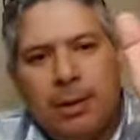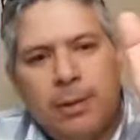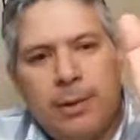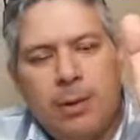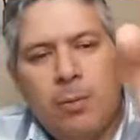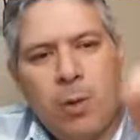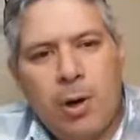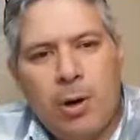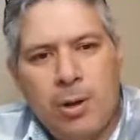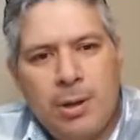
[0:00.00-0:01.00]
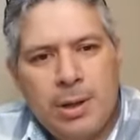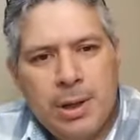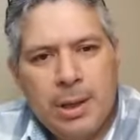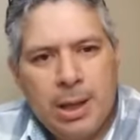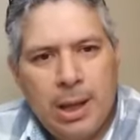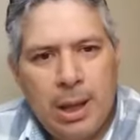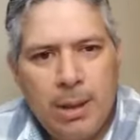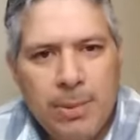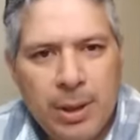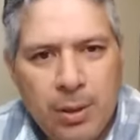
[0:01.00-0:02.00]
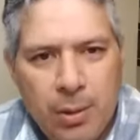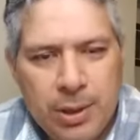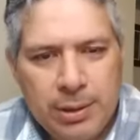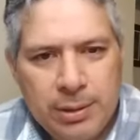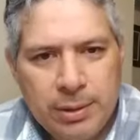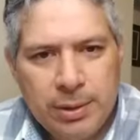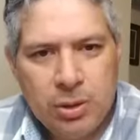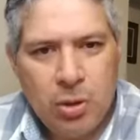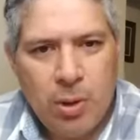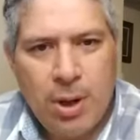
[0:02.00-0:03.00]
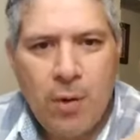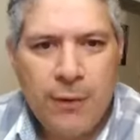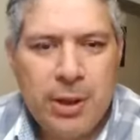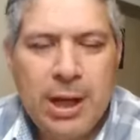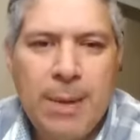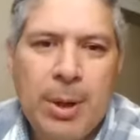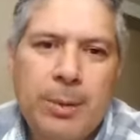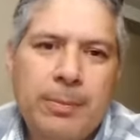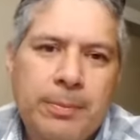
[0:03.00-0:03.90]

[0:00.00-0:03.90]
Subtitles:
the word of the Lord. You are an overcomer.